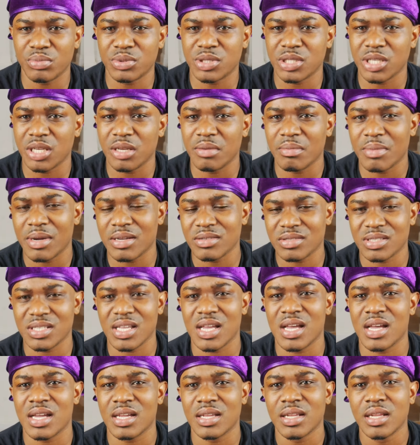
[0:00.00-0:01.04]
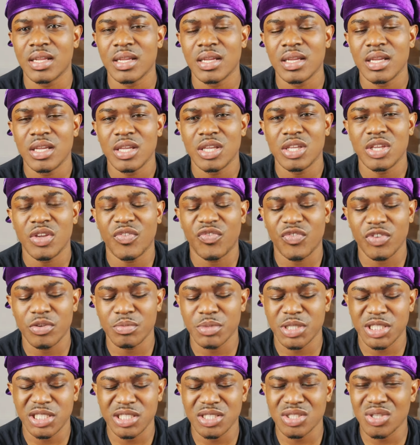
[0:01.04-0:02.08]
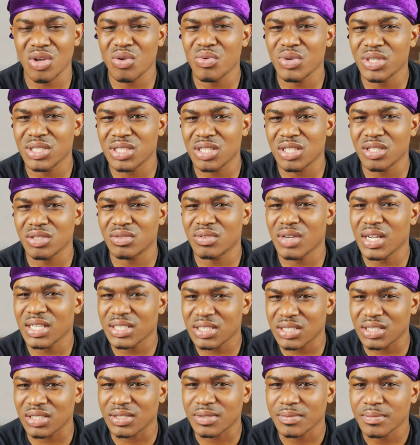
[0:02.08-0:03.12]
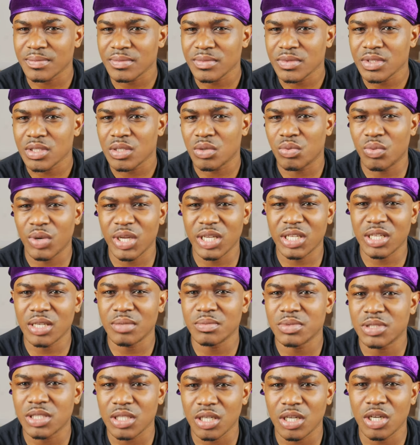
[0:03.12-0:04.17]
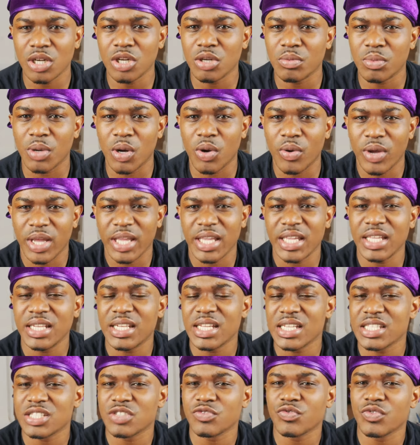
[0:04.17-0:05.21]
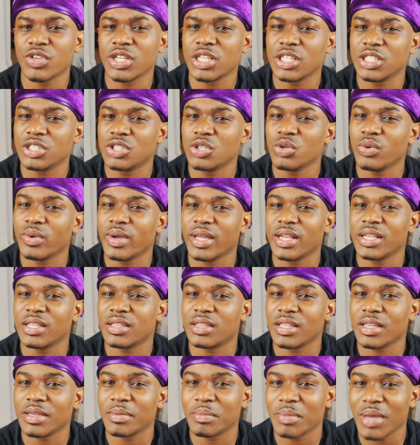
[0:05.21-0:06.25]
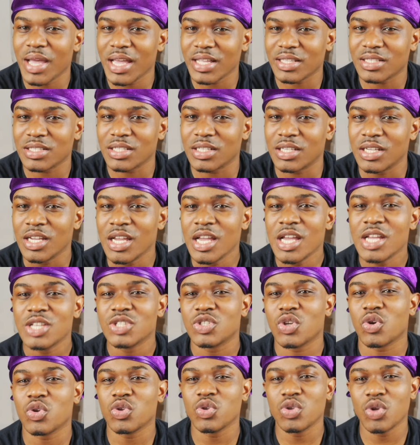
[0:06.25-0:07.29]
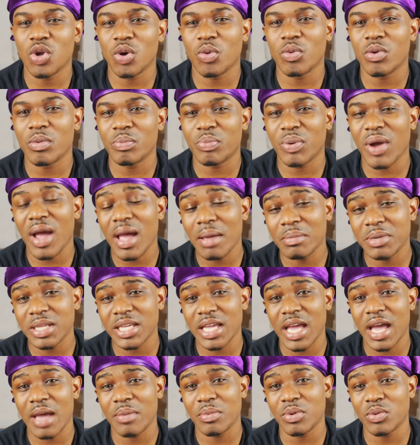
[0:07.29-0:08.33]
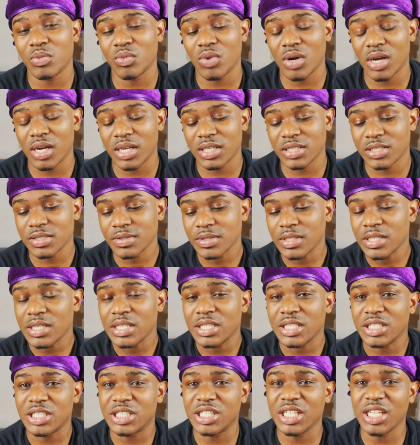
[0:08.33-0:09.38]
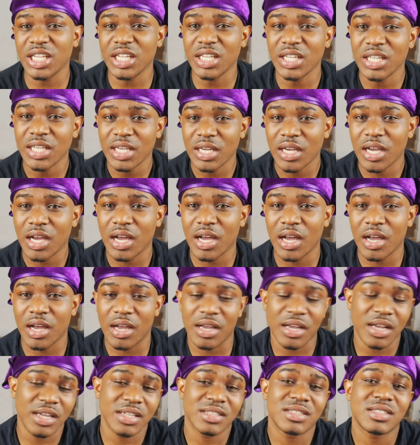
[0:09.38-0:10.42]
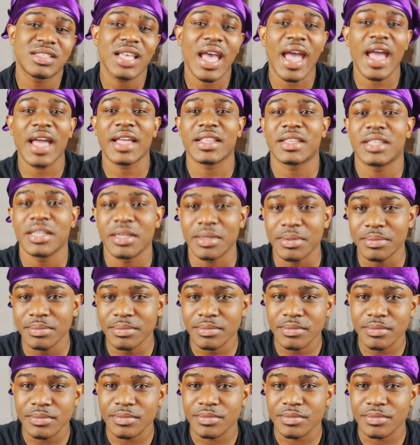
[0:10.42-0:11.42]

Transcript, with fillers: to him outside. You feel me? She's always the aggressive when it comes to Herbo, and he doesn't really do anything back to her. So you know what probably happened was she attacked him,